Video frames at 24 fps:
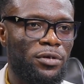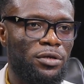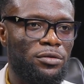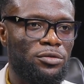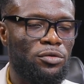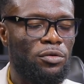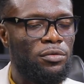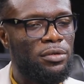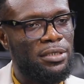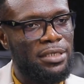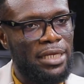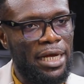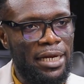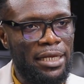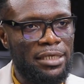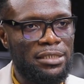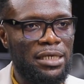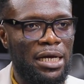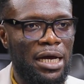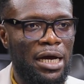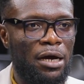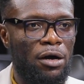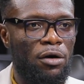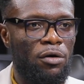So that is
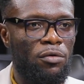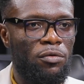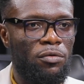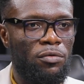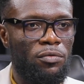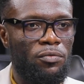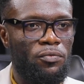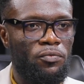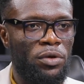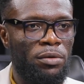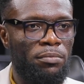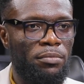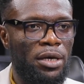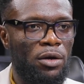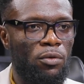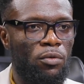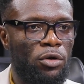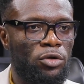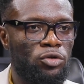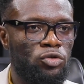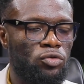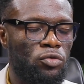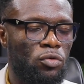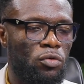how we may
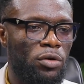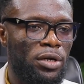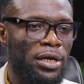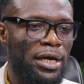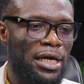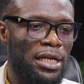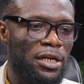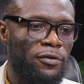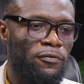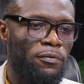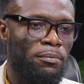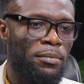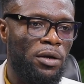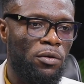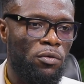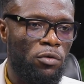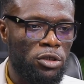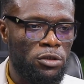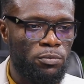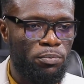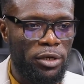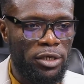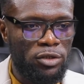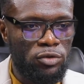want to look at it from a
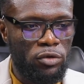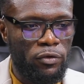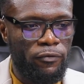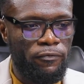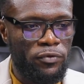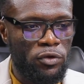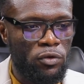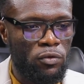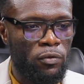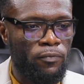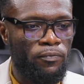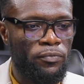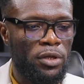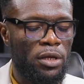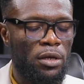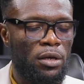cost point of view.